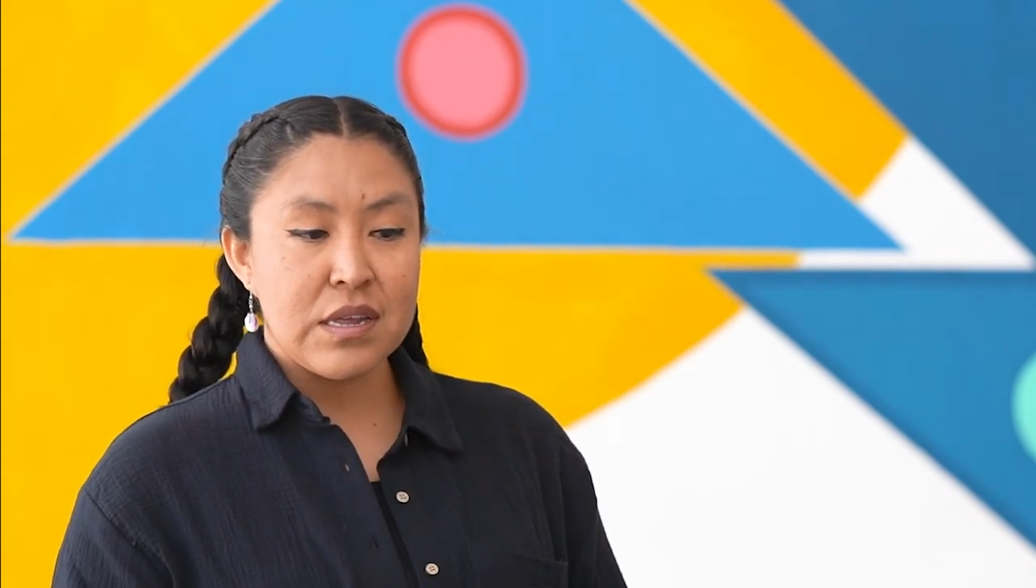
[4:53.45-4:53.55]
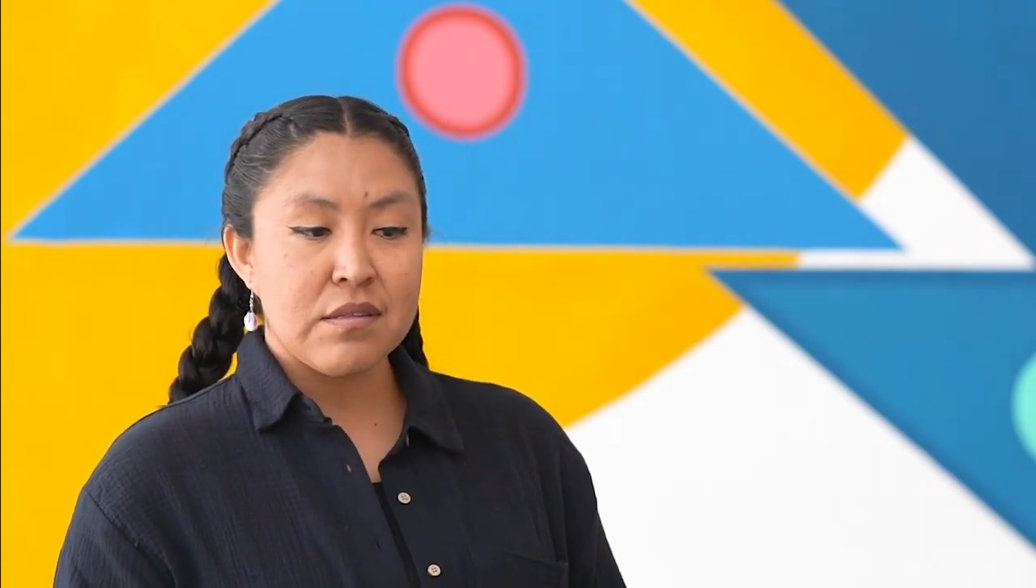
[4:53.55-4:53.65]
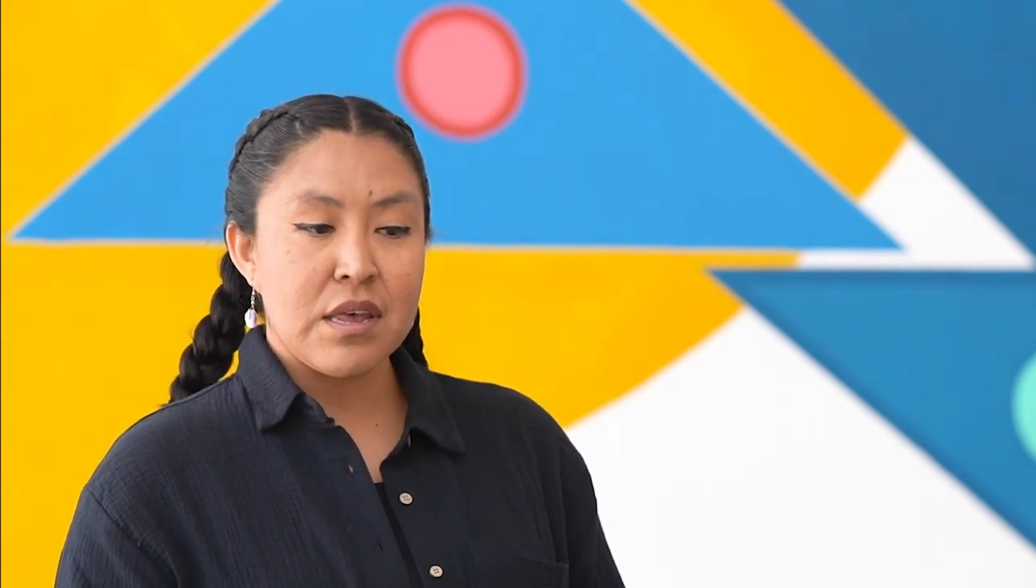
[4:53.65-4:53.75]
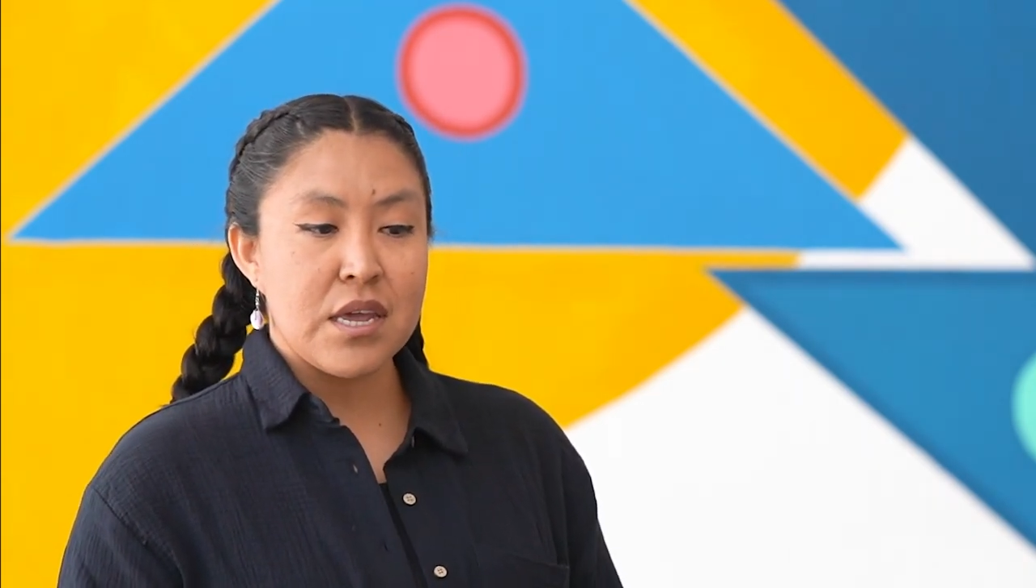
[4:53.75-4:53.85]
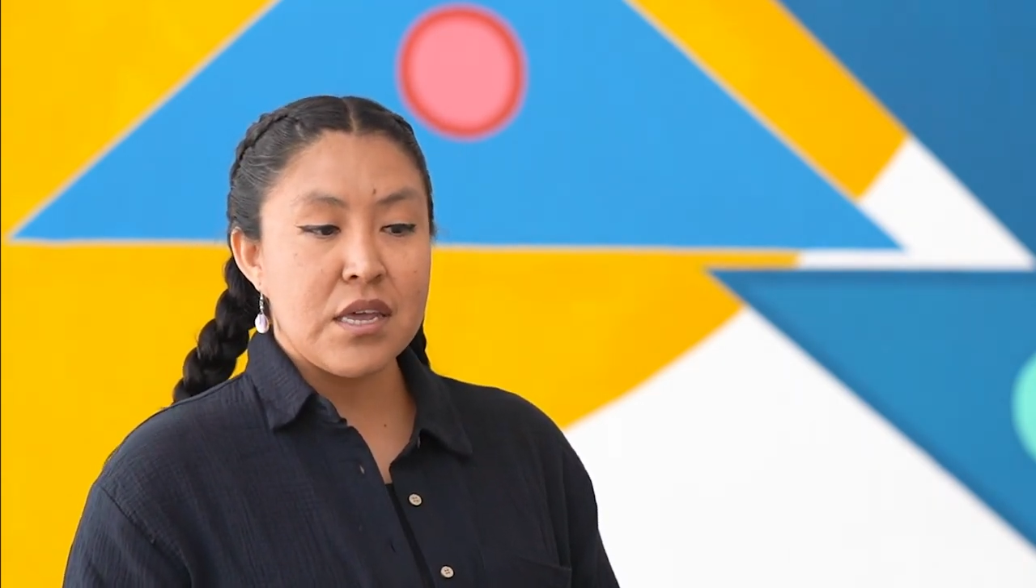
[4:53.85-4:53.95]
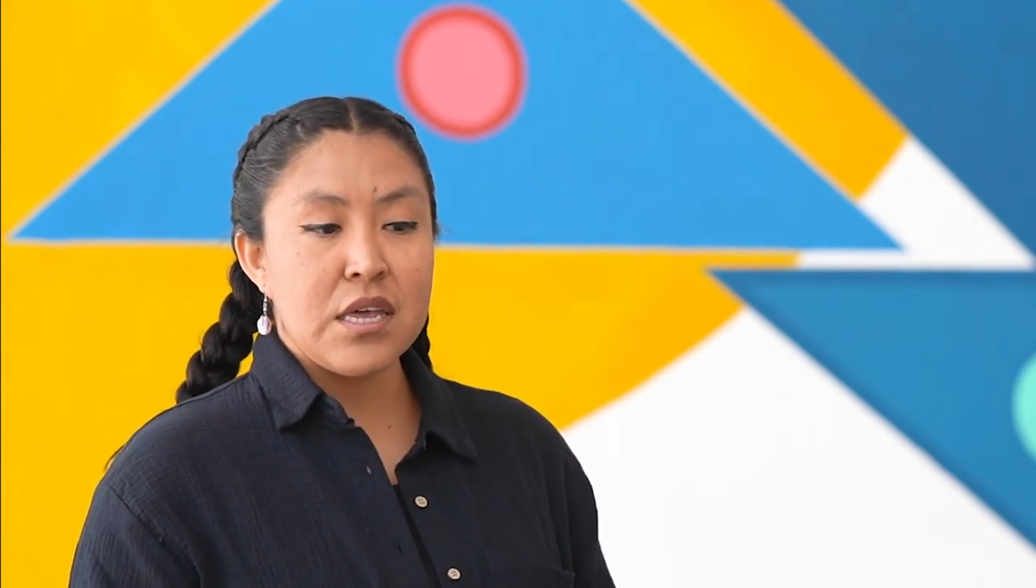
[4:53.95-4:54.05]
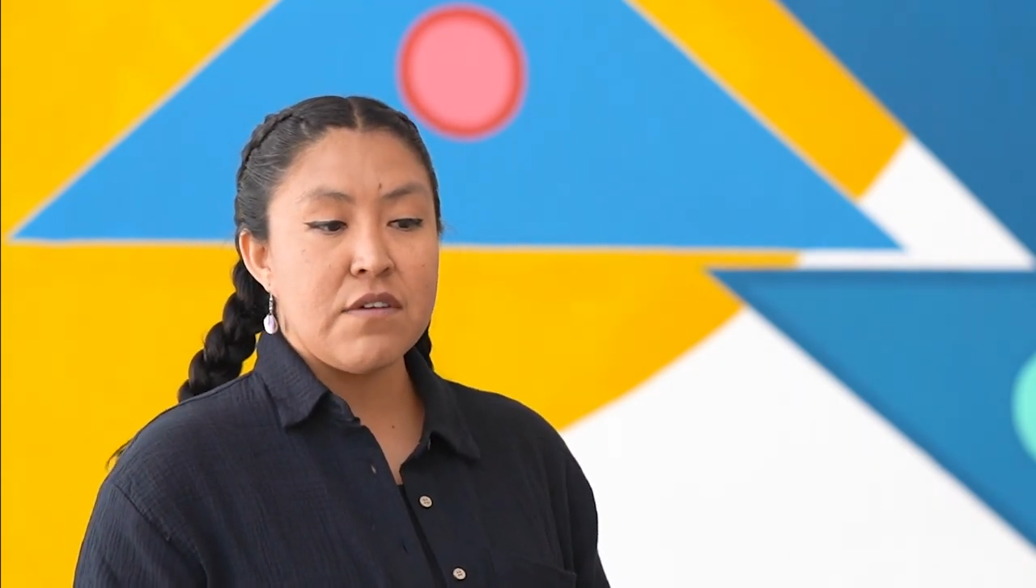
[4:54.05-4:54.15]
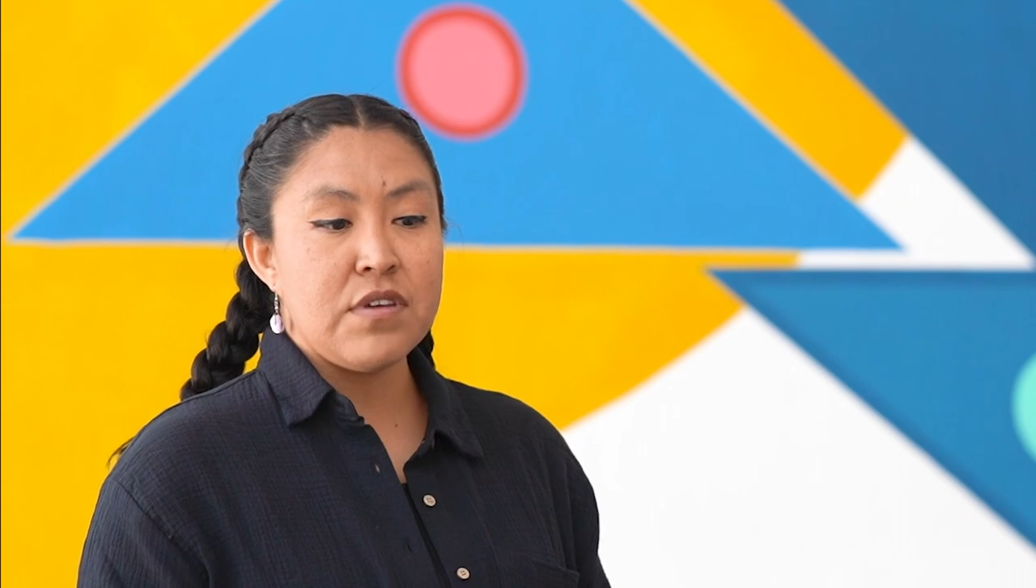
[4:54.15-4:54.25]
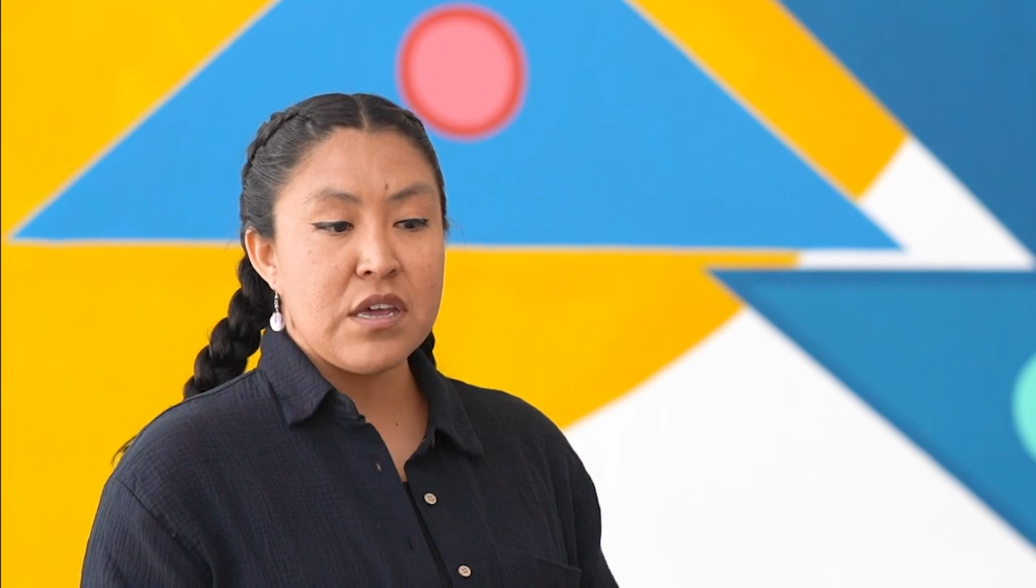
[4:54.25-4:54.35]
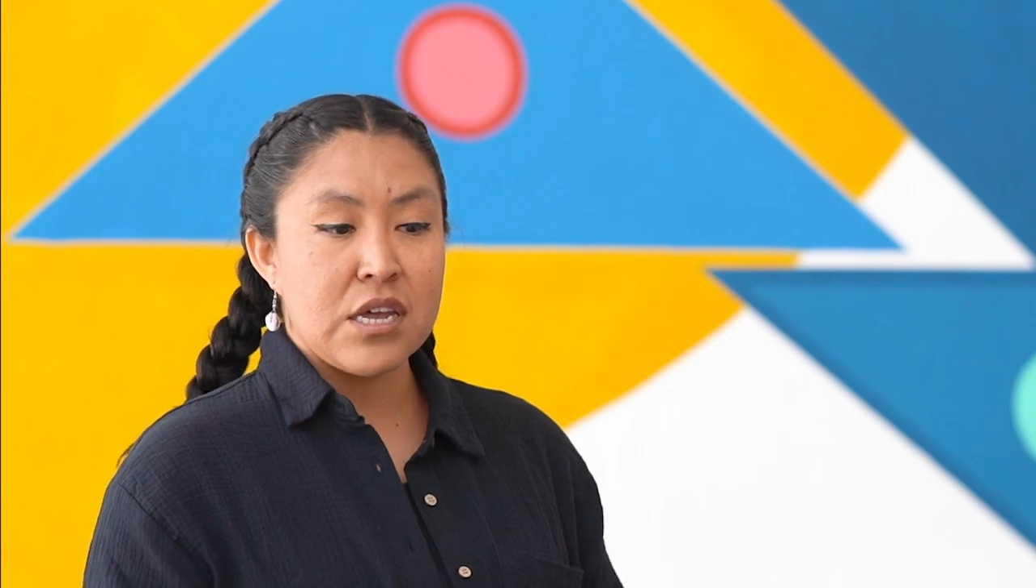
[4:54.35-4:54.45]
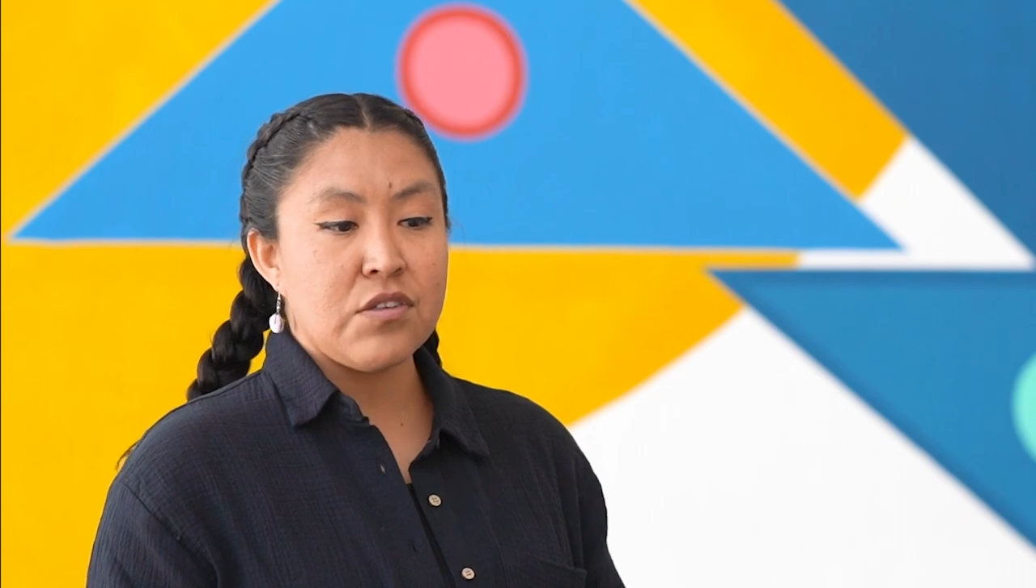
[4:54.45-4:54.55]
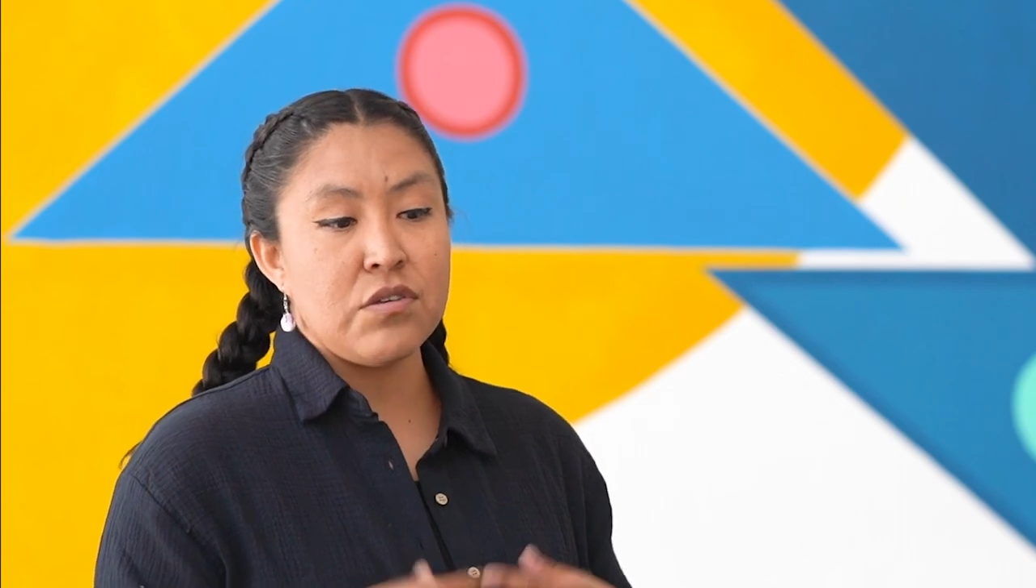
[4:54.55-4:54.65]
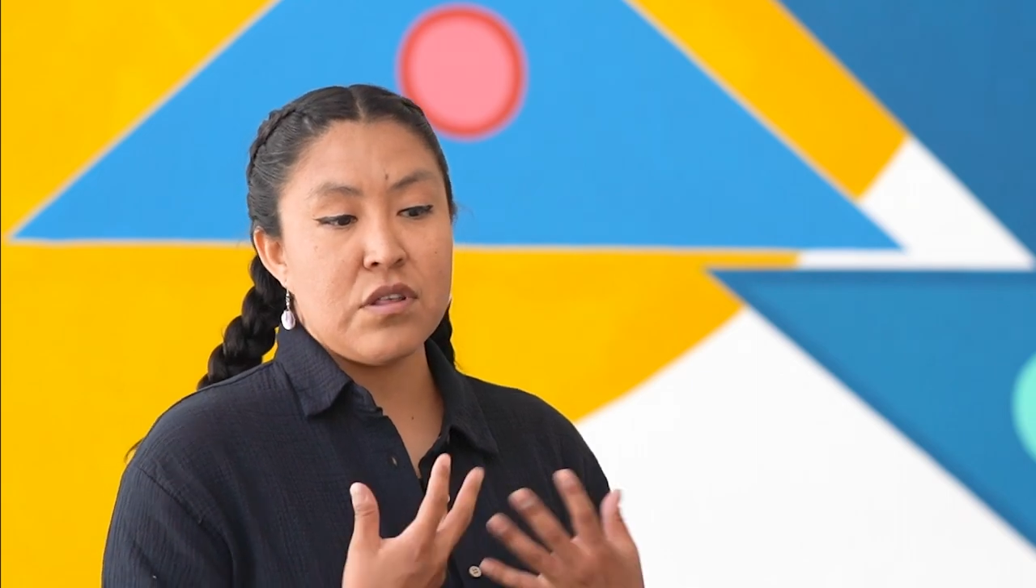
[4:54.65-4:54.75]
it's like giving it to